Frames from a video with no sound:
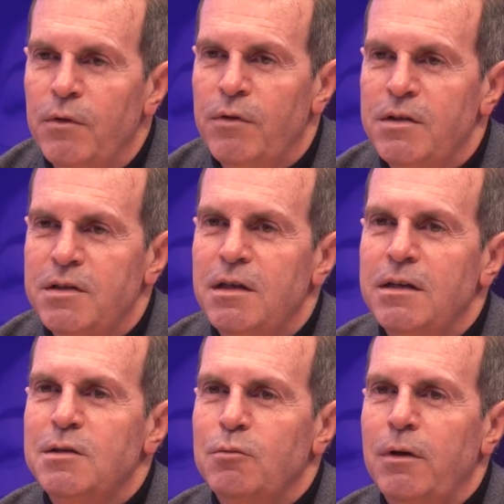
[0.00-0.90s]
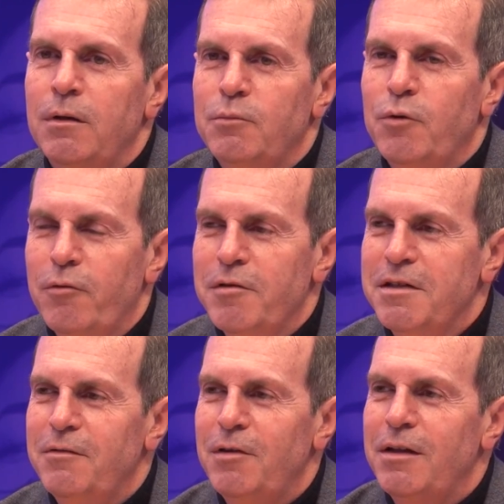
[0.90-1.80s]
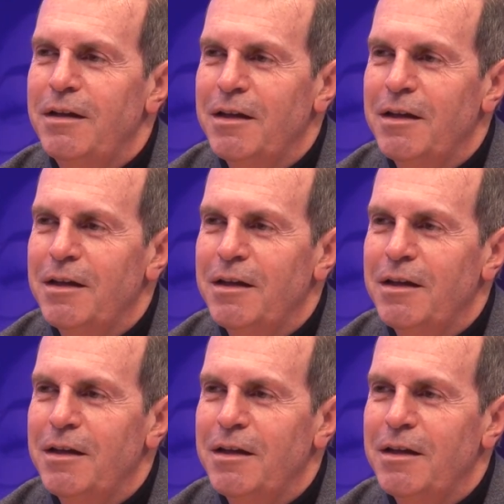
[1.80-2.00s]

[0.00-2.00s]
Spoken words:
this list will progressively